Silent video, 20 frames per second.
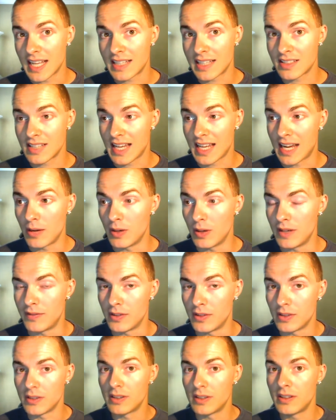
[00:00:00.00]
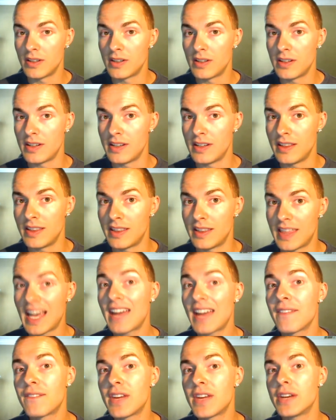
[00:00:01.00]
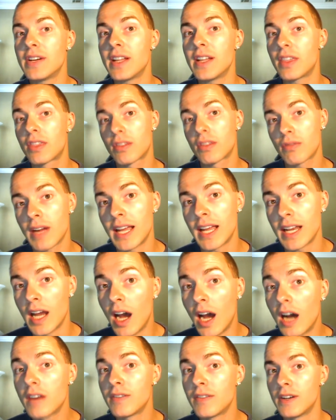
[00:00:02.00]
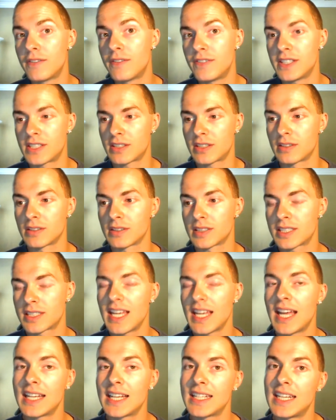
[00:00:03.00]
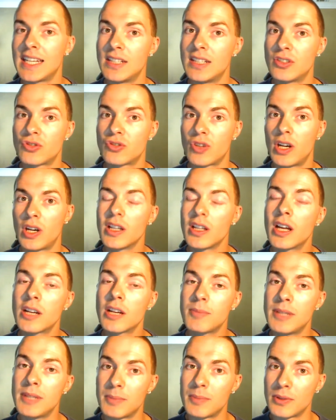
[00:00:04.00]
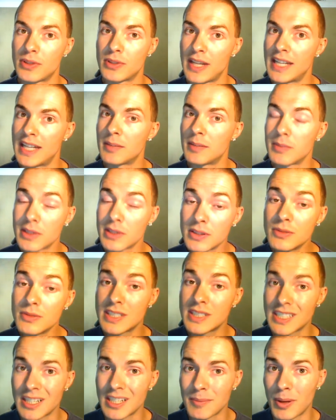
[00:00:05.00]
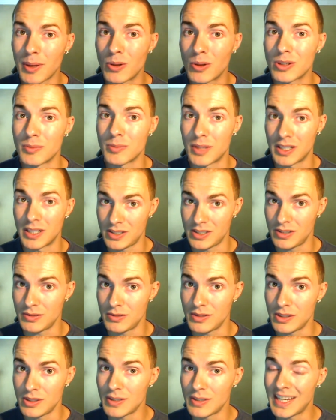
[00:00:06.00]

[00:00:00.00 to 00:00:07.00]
however, that very threat of a physical set can draw a lot of people to end up losing a Pokemon to you.